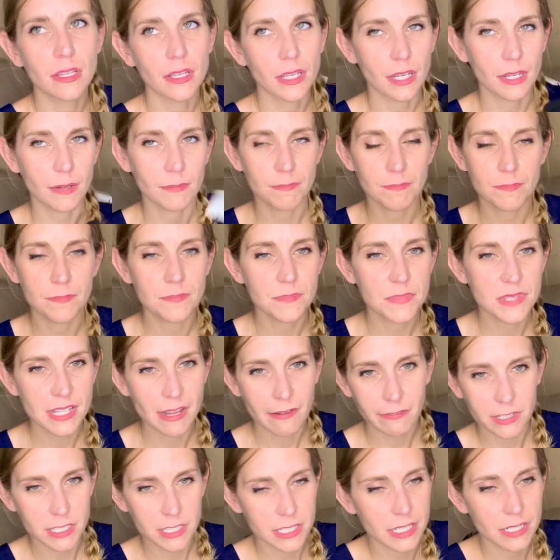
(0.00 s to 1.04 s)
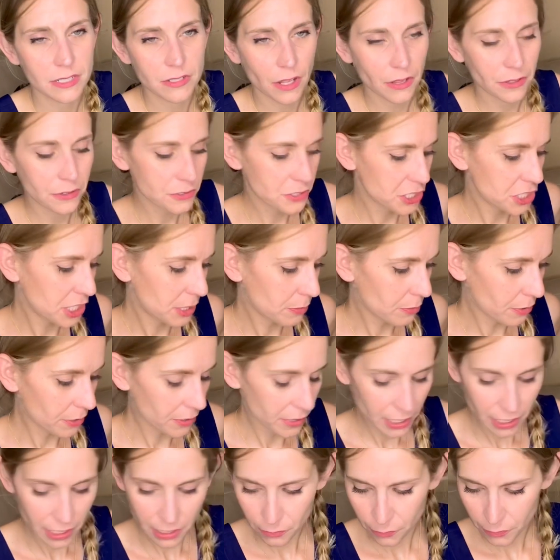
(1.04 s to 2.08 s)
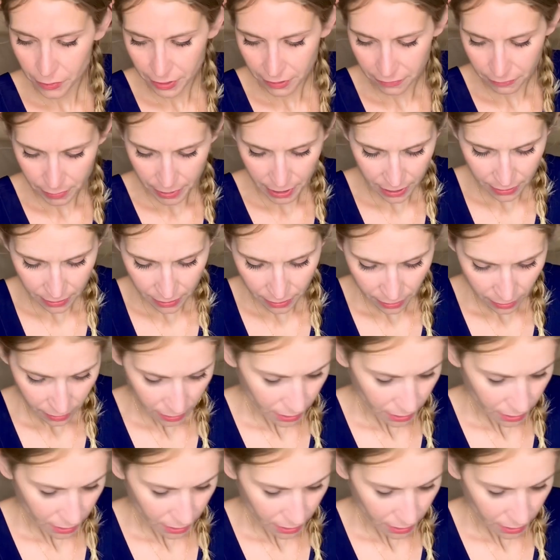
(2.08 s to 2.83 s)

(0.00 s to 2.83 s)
like seventeen dollars cheaper than it would have been.